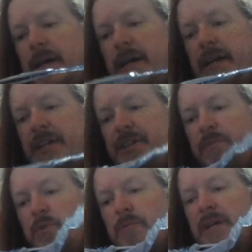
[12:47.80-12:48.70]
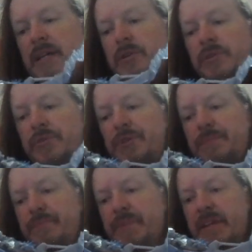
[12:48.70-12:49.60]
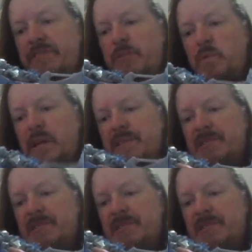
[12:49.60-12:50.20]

And it would have been good if at one